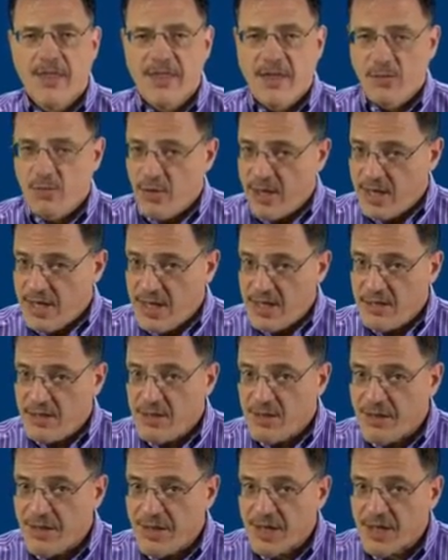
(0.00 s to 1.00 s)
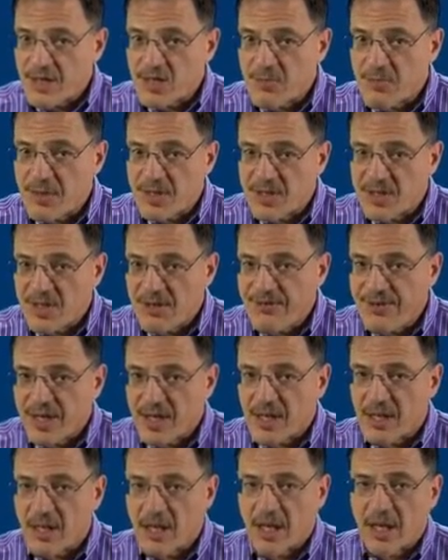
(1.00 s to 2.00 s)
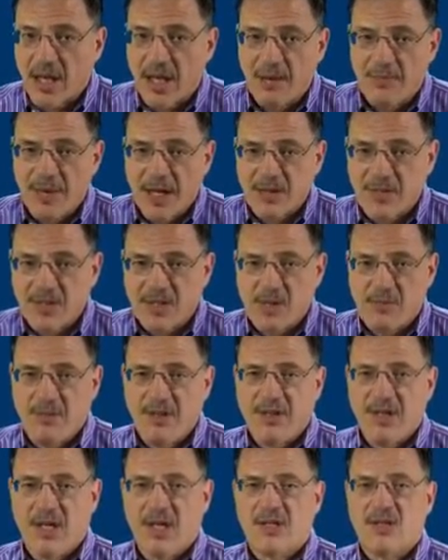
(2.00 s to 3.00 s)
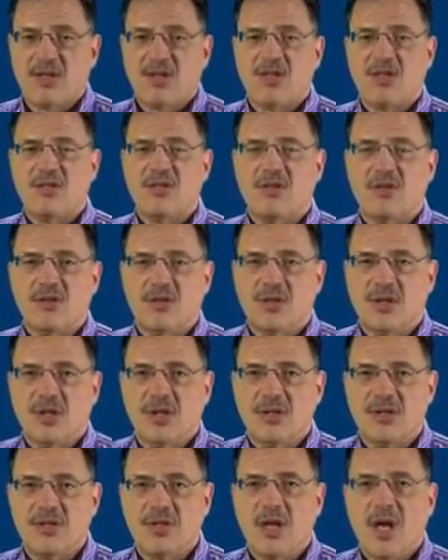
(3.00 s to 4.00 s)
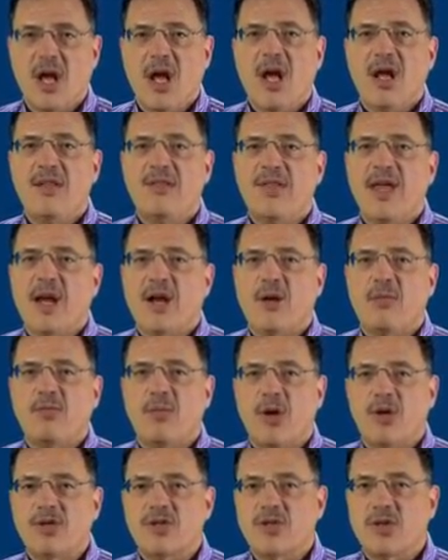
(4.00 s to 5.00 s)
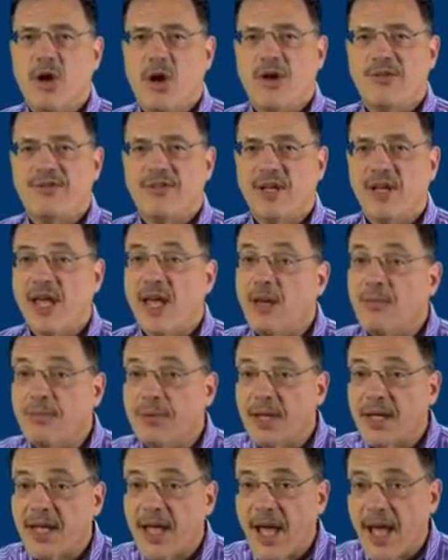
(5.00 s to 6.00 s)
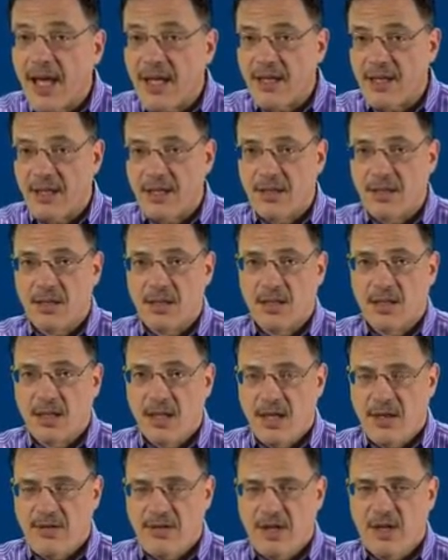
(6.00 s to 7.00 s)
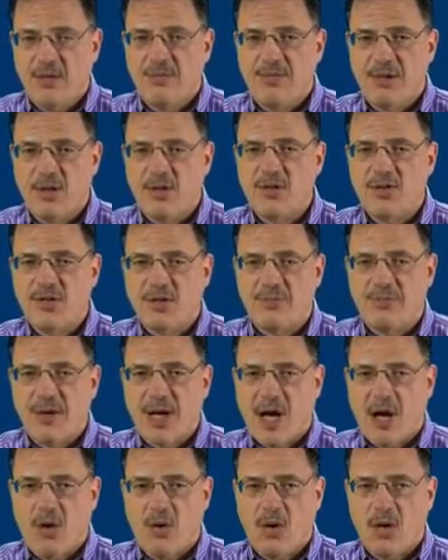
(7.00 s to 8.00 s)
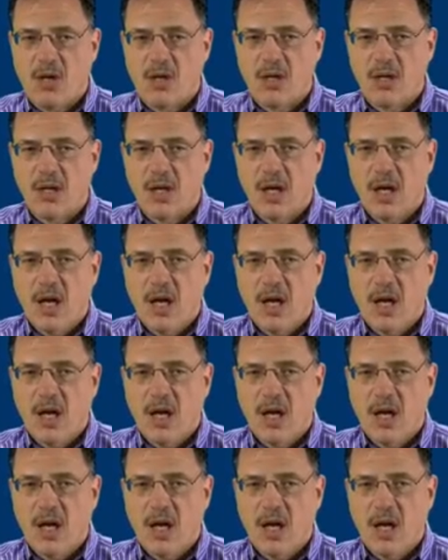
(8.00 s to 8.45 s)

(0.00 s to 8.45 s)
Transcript: then we need to think specifically about some of the institutions that are most often implicated in the abuse of power.